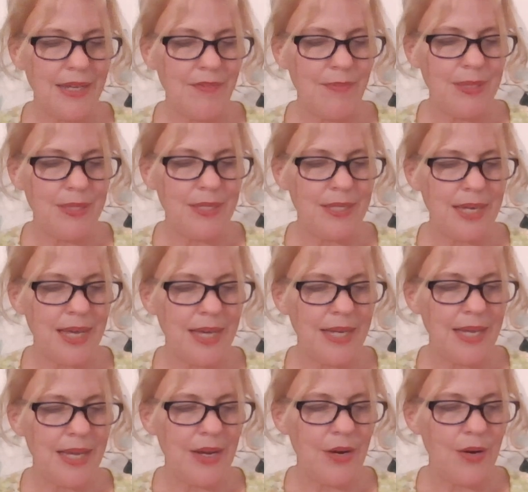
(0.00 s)
have been
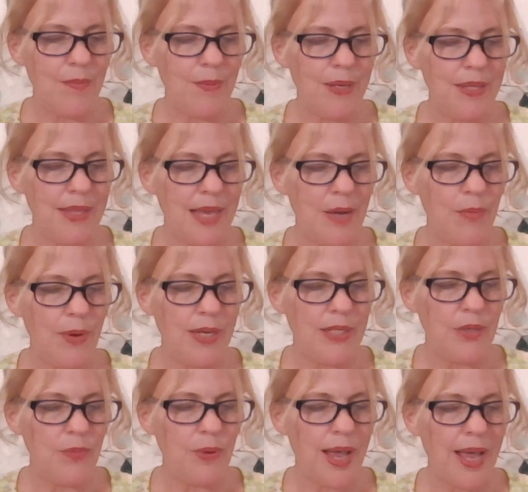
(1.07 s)
staying here, but they
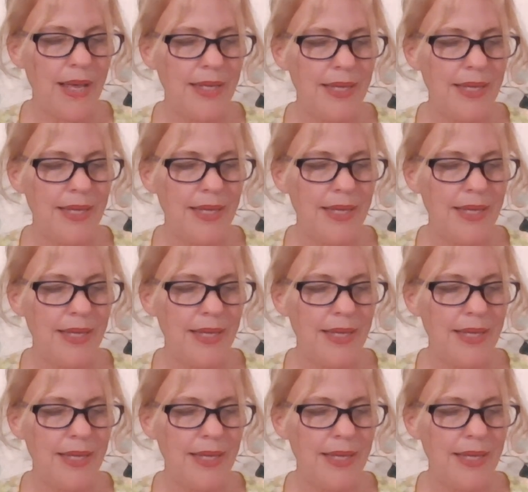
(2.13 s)
went away